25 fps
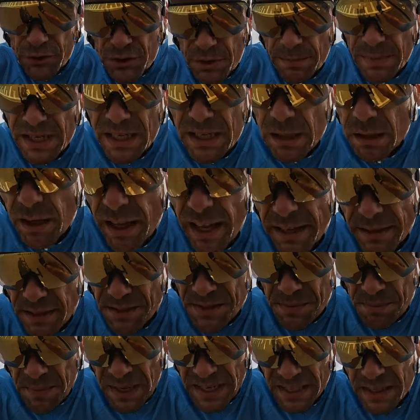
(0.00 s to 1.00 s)
to me, and that
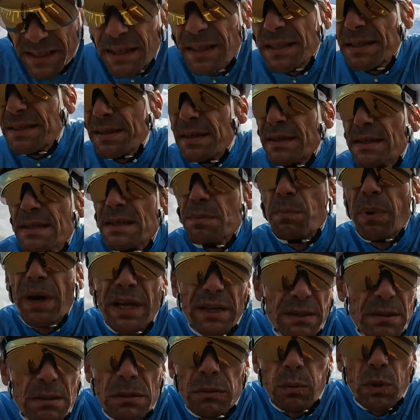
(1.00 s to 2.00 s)
doesn't make any sense,
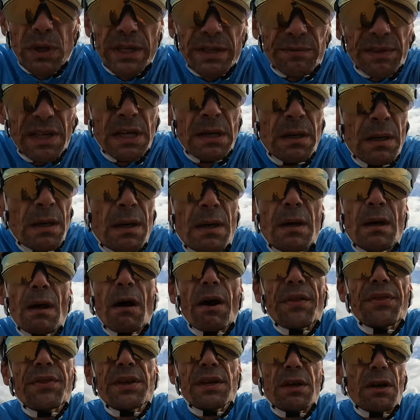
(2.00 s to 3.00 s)
but whatever.
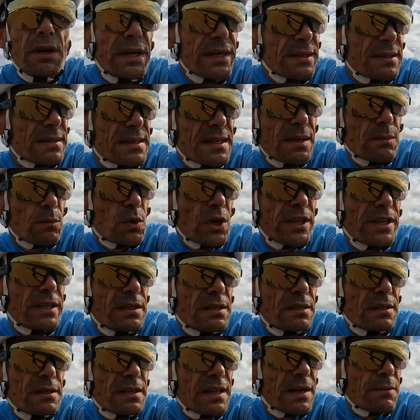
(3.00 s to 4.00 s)
I think I understand why they
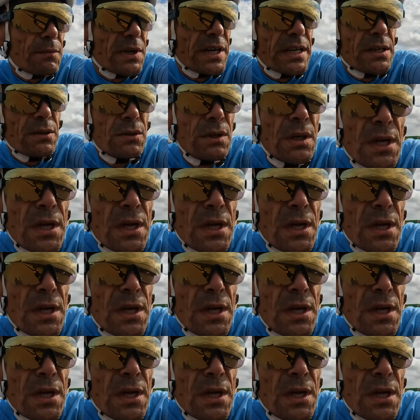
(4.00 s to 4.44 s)
did it that way.